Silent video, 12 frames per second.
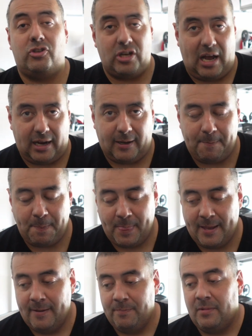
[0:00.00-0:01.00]
shock.
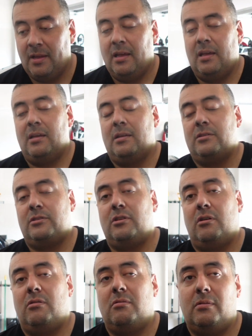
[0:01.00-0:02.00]

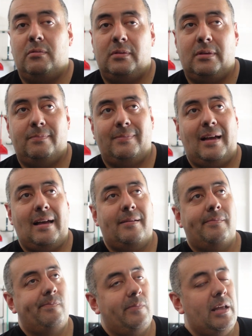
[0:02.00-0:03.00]
So
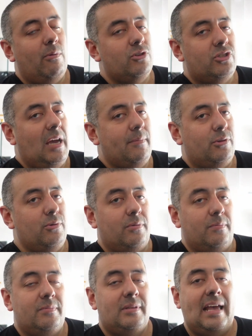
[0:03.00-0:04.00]
it was time to do
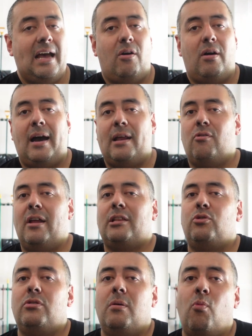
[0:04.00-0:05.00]
them. Now, I don't like
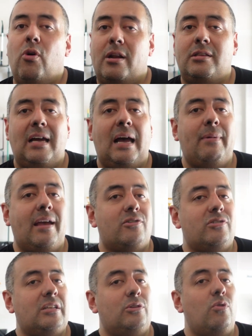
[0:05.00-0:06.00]
doing them one at a time. I
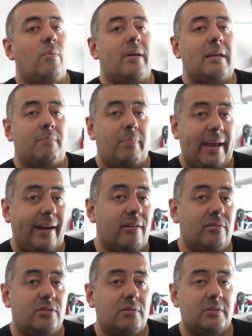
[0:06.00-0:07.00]
actually do them in
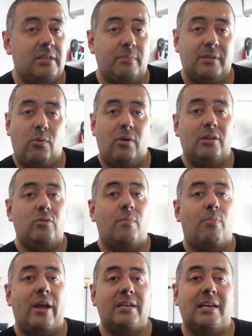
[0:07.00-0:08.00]
pairs. Same thing when I do
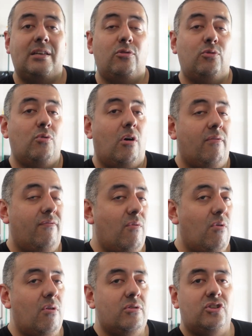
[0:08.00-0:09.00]
brakes. I either do all
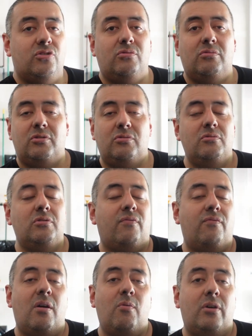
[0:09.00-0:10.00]
four or just do two, the
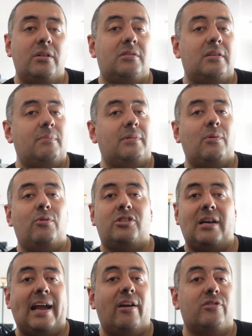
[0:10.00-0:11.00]
front ones. Same thing with
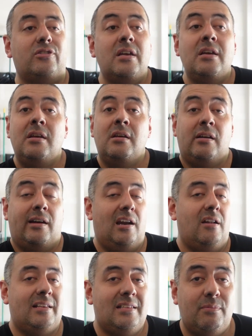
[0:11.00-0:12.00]
tires. Kind
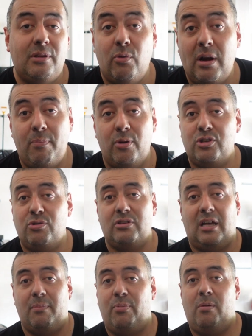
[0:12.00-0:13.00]
of like same thing when I put shoes
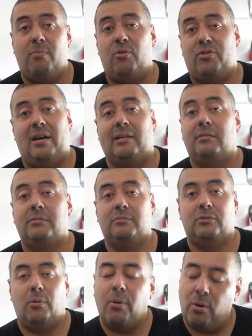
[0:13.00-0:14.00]
on. I put them both on.
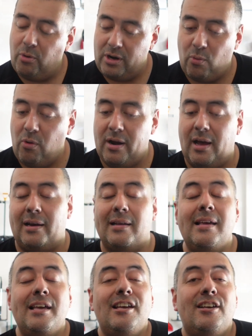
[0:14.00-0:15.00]
Don't put only one on.
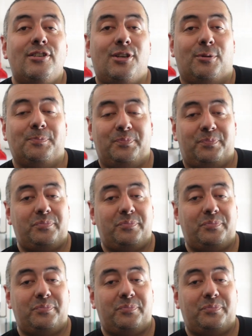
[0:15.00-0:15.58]
So